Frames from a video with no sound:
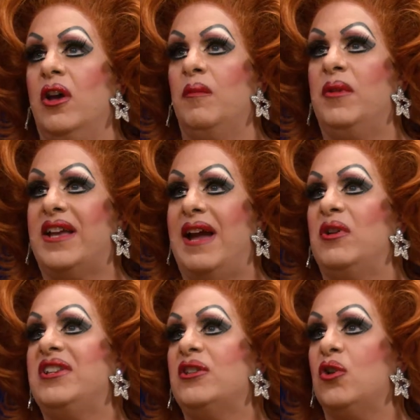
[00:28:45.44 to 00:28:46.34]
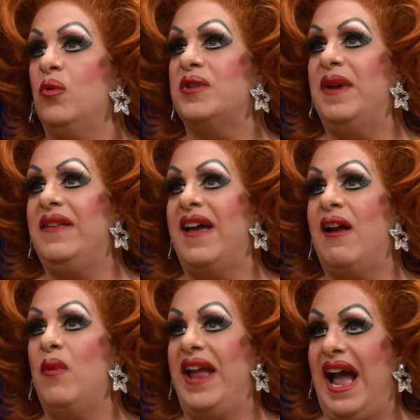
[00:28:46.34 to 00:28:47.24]
But the Cabaret tent's always been
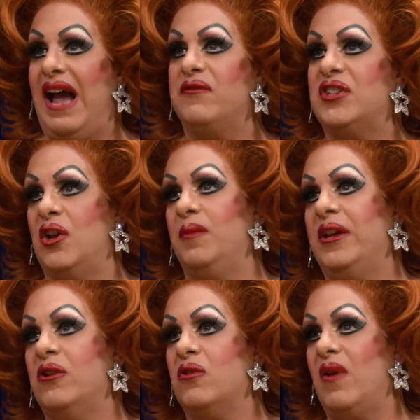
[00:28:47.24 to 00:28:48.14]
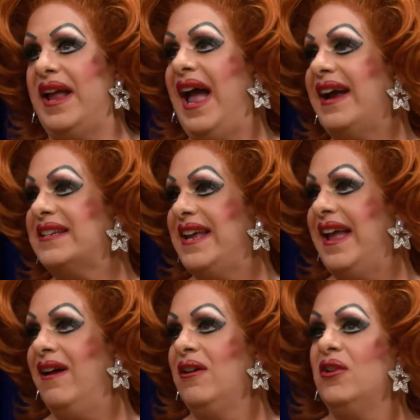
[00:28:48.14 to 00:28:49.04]
there, and we have so many great acts
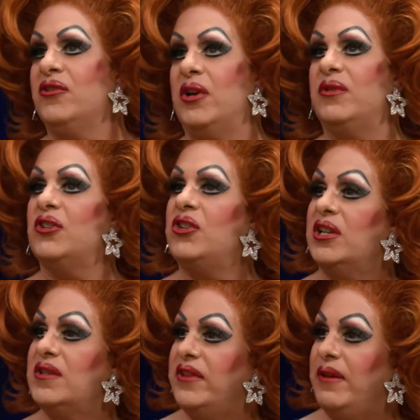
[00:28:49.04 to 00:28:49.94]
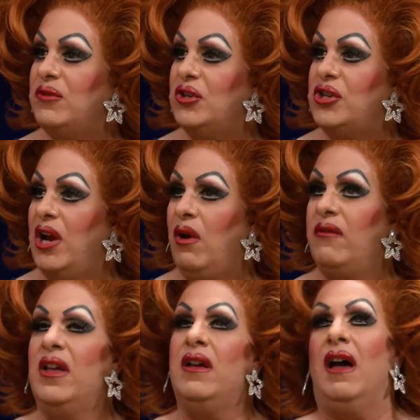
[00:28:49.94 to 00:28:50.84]
here. So it's a chance for them to show
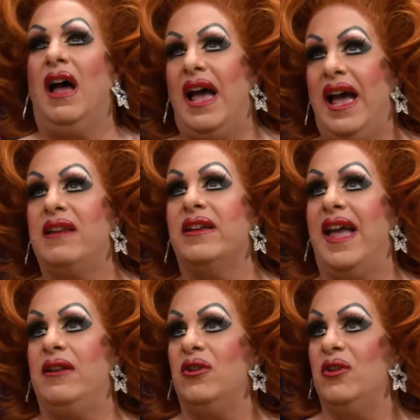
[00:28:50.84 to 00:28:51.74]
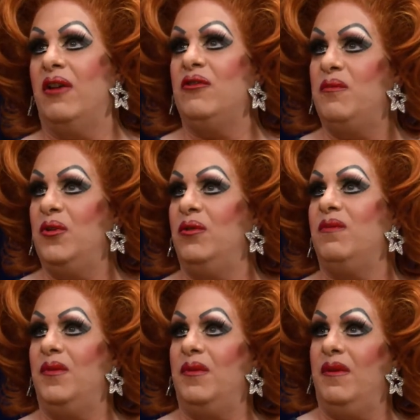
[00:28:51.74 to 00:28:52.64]
off. And again, you know,
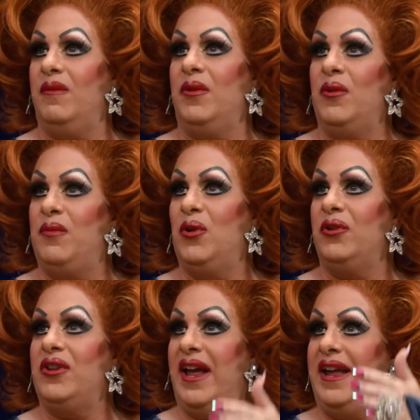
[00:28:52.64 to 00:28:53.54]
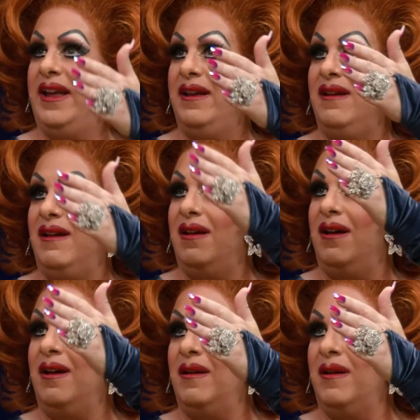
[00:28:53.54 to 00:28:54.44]
you put an
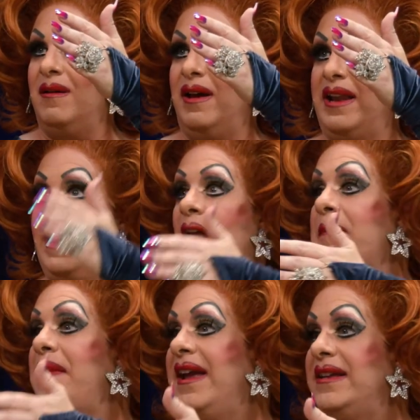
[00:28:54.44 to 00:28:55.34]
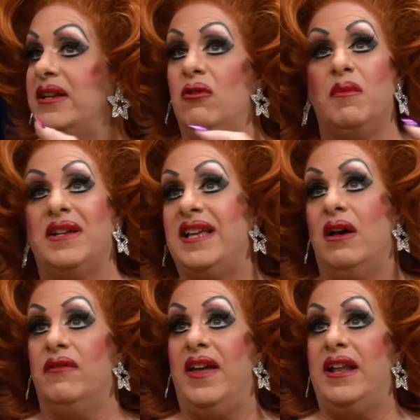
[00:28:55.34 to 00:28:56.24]
act like Maisie or
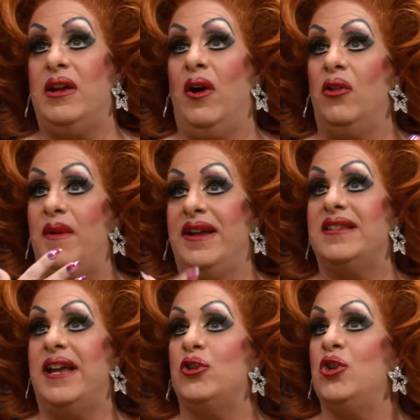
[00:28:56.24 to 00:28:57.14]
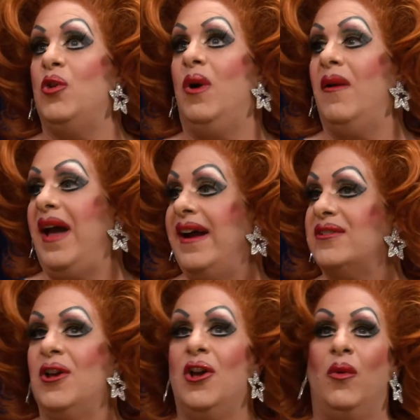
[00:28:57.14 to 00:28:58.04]
myself anyway on the main stage to do our
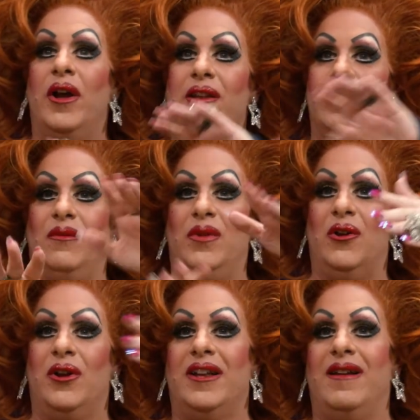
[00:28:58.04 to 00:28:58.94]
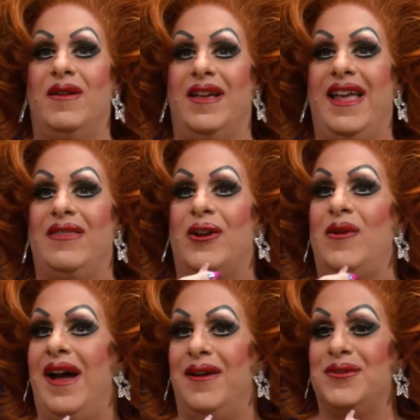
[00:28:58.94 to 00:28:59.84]
act. We're not going to get the
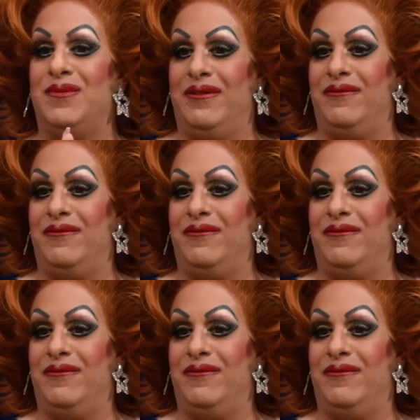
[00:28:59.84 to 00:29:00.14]
crowd